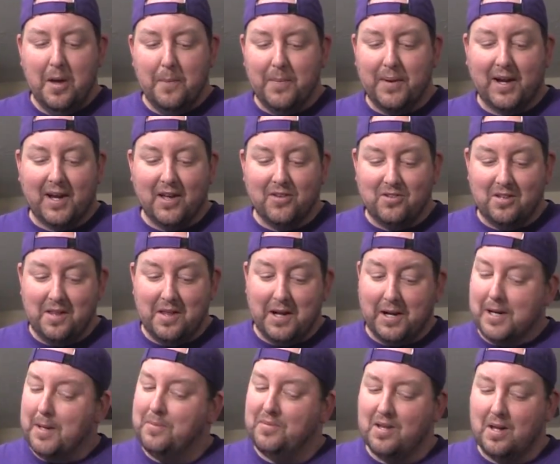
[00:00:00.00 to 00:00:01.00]
Because then
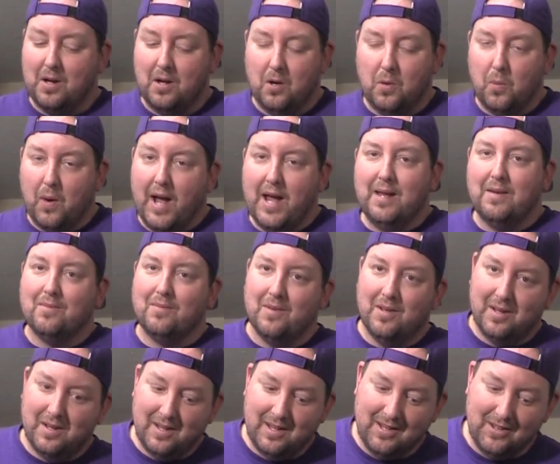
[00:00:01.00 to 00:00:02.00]
it comes out all white.
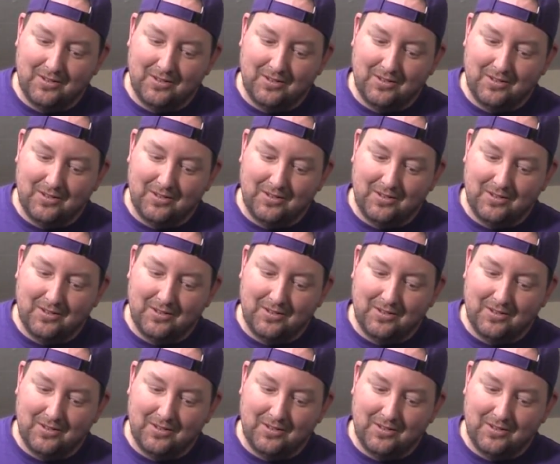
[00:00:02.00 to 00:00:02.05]
It